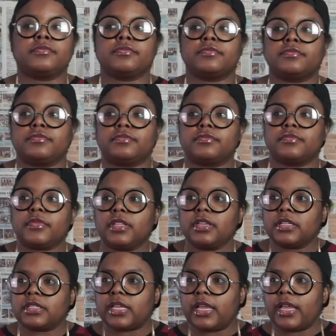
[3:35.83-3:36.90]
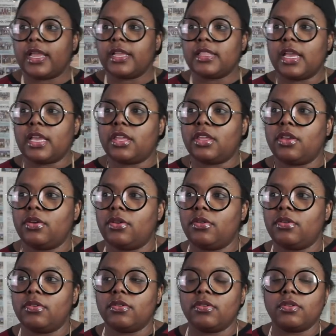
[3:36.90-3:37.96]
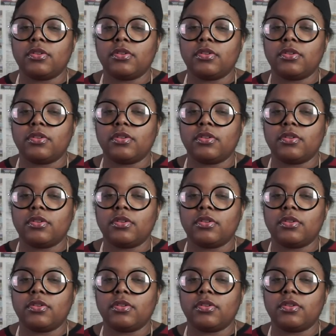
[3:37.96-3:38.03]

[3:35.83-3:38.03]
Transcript: Look at that. Ain't that cute?